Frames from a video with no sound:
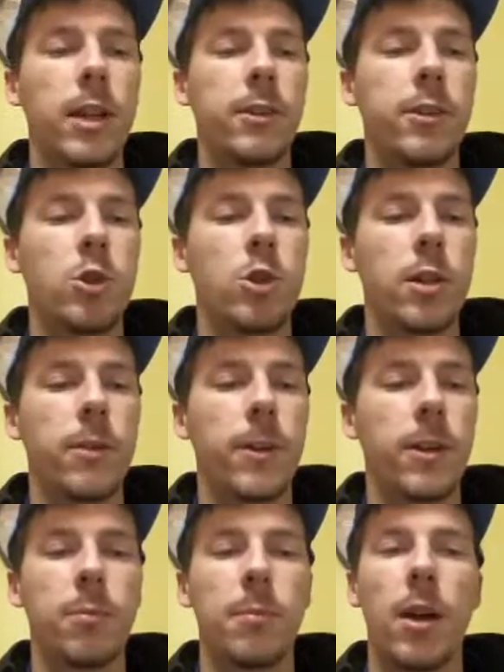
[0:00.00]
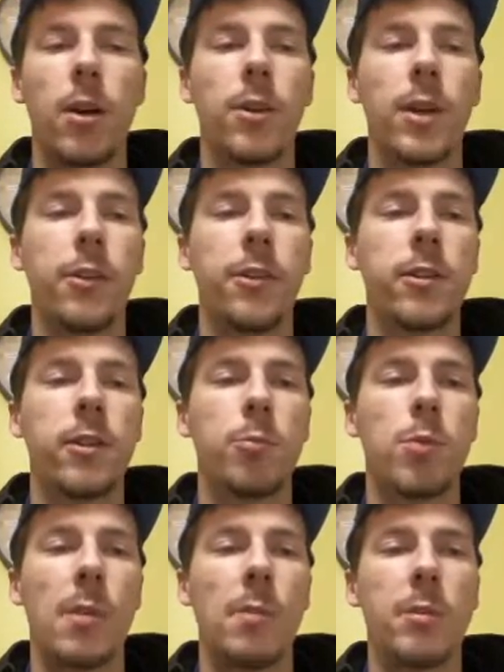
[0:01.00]
at the GFS model. Now this is
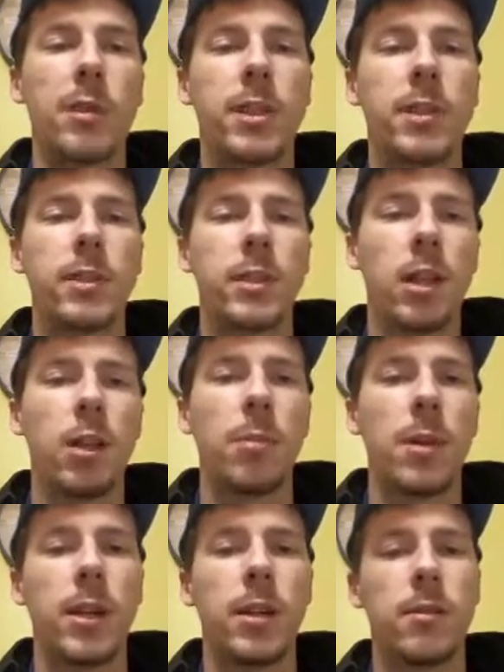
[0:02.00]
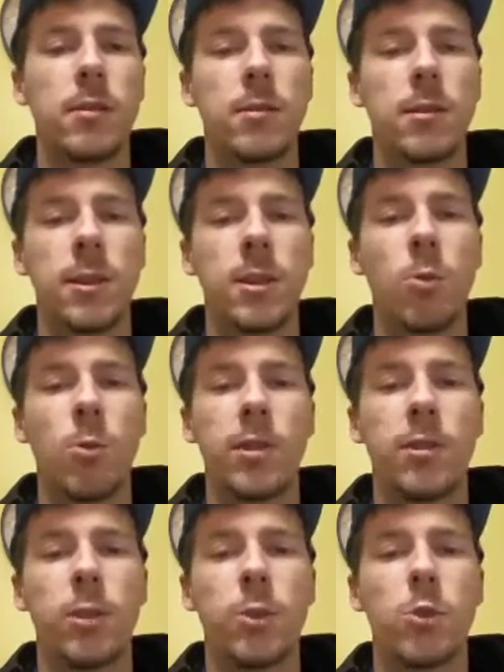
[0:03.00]
probably a little bit low
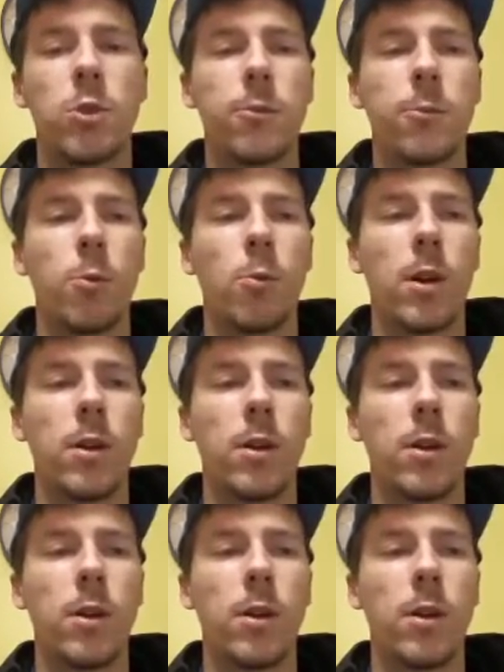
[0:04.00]
resolution for